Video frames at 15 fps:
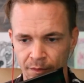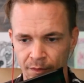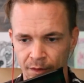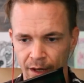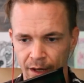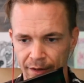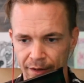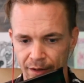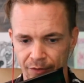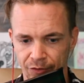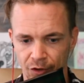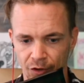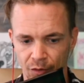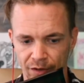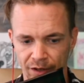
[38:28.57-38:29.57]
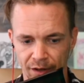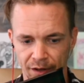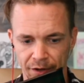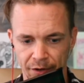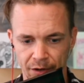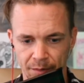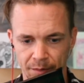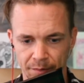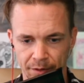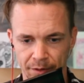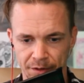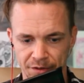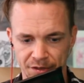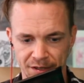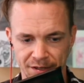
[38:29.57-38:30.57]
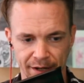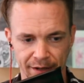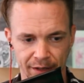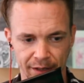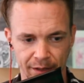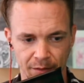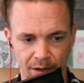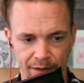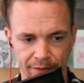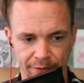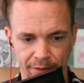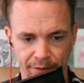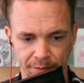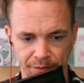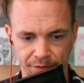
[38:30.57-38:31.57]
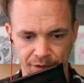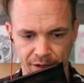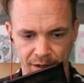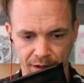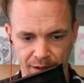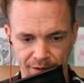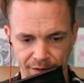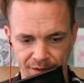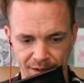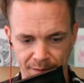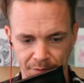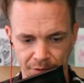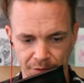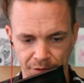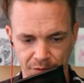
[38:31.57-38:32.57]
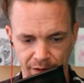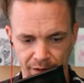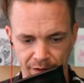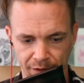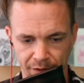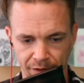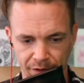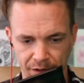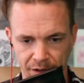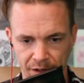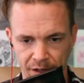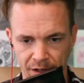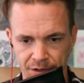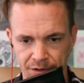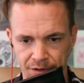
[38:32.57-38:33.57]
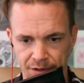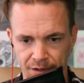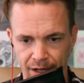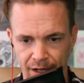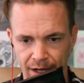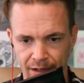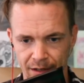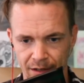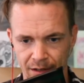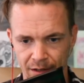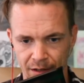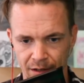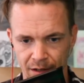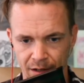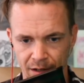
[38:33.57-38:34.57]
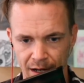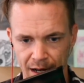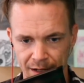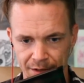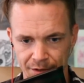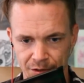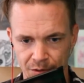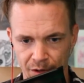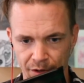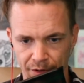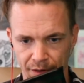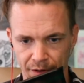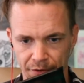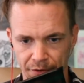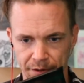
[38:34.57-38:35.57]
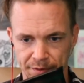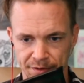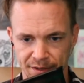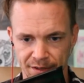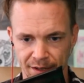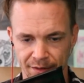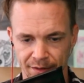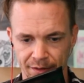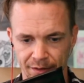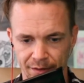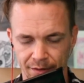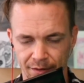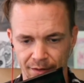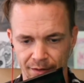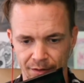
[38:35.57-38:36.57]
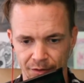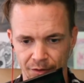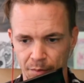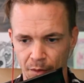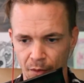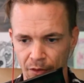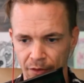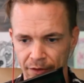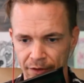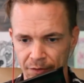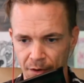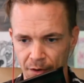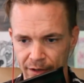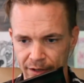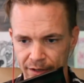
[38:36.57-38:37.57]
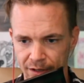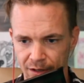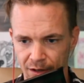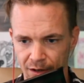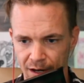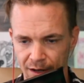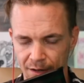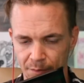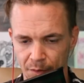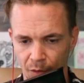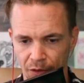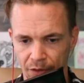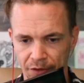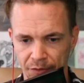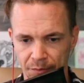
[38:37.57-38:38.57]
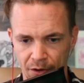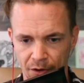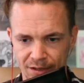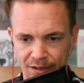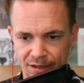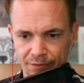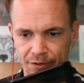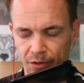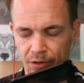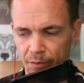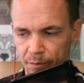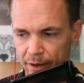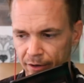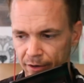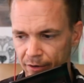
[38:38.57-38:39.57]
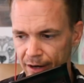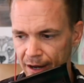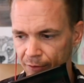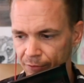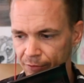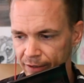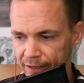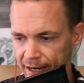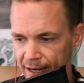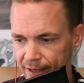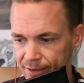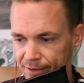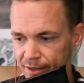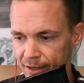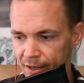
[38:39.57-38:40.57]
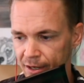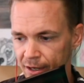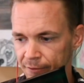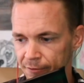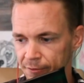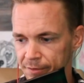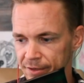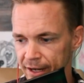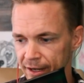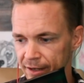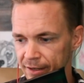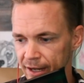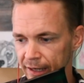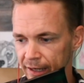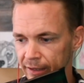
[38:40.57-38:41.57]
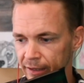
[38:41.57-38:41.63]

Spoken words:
And so did Ethereum, pretty much identically, right? From December 23rd to today at 230%. So both of these markets have yielded better alpha gains from day to day